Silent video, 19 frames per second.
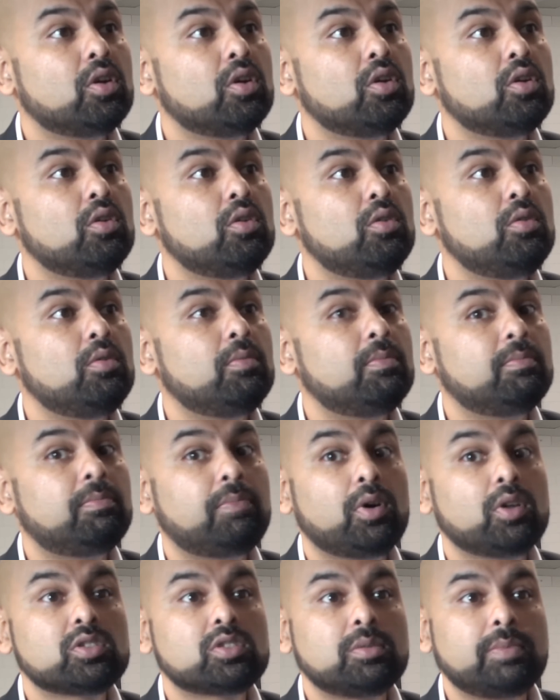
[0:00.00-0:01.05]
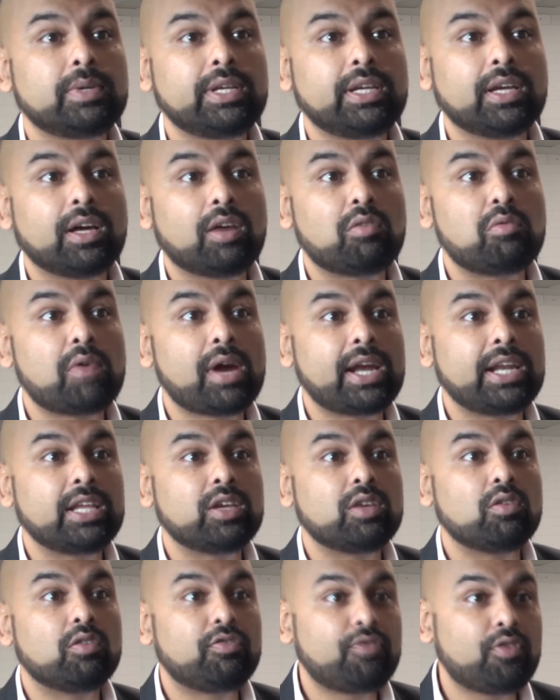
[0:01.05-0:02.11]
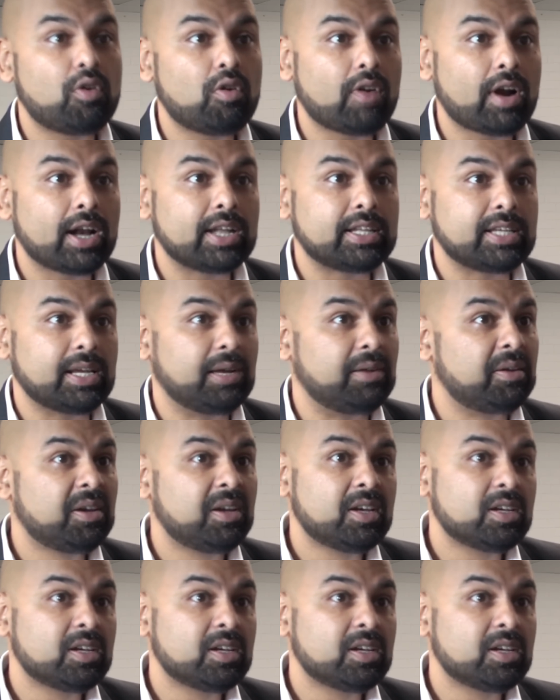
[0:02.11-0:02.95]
who possibly are rating you a 4 out of 10.